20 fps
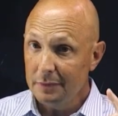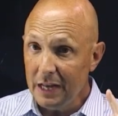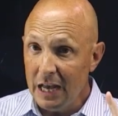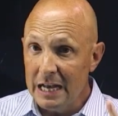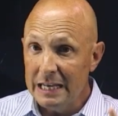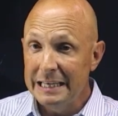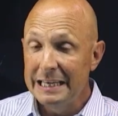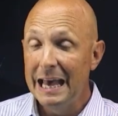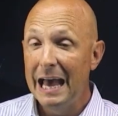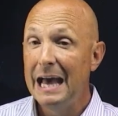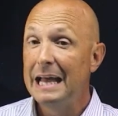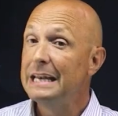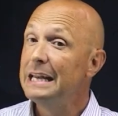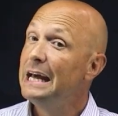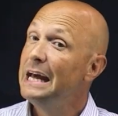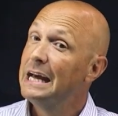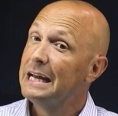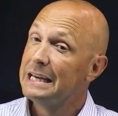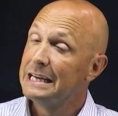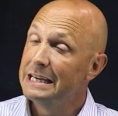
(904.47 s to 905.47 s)
Again,
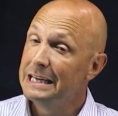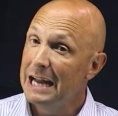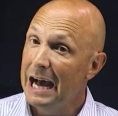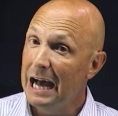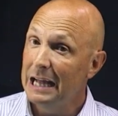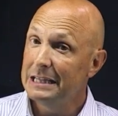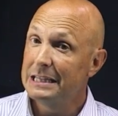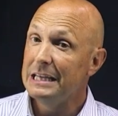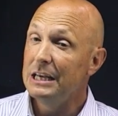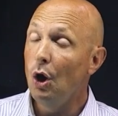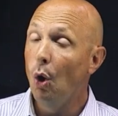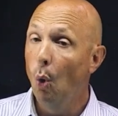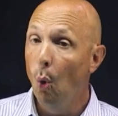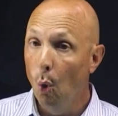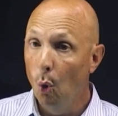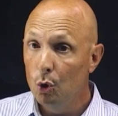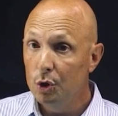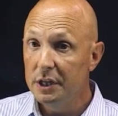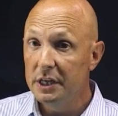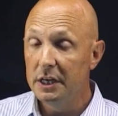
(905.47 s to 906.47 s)
not the
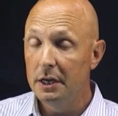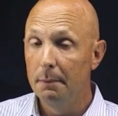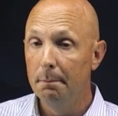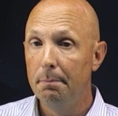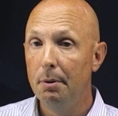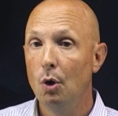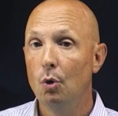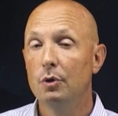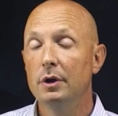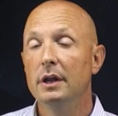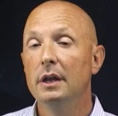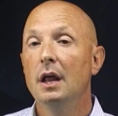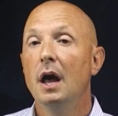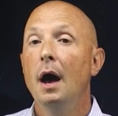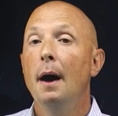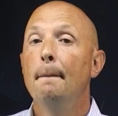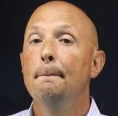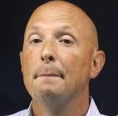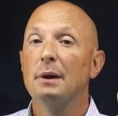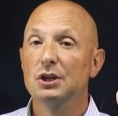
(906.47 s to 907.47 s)
only component,
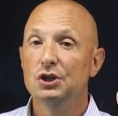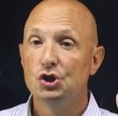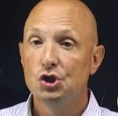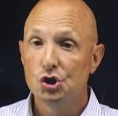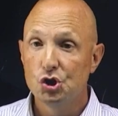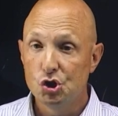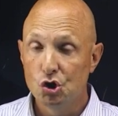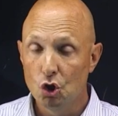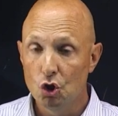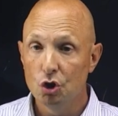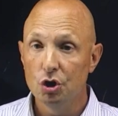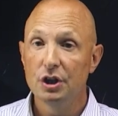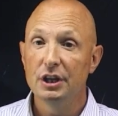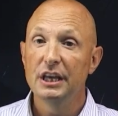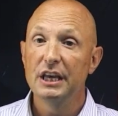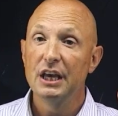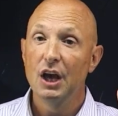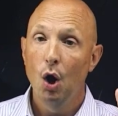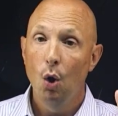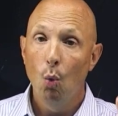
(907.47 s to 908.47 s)
but
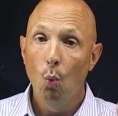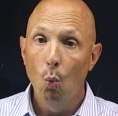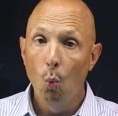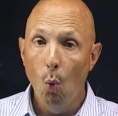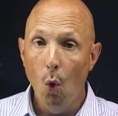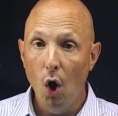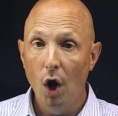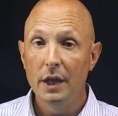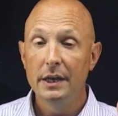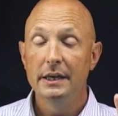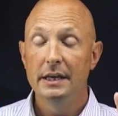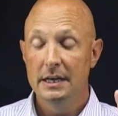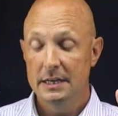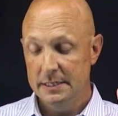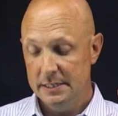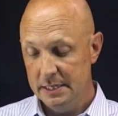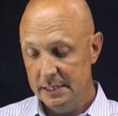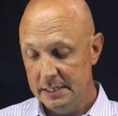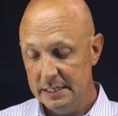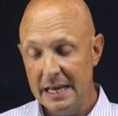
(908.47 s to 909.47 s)
certainly one
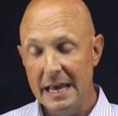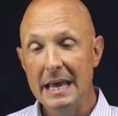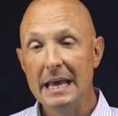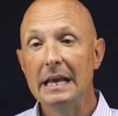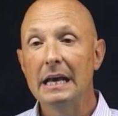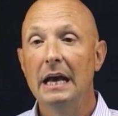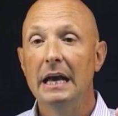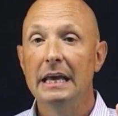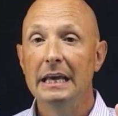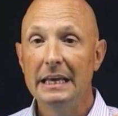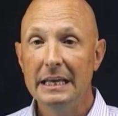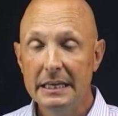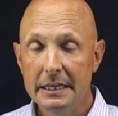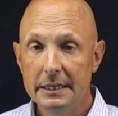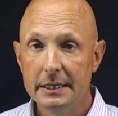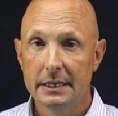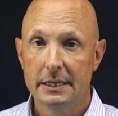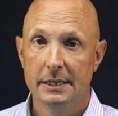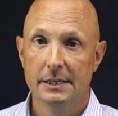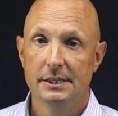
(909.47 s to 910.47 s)
to take
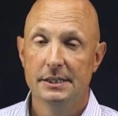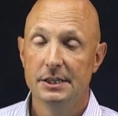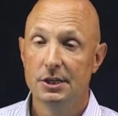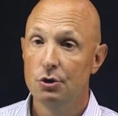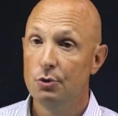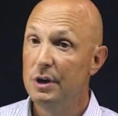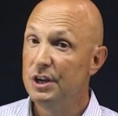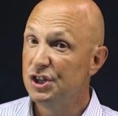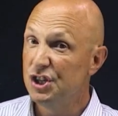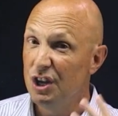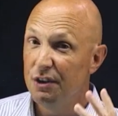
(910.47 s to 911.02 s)
into consideration.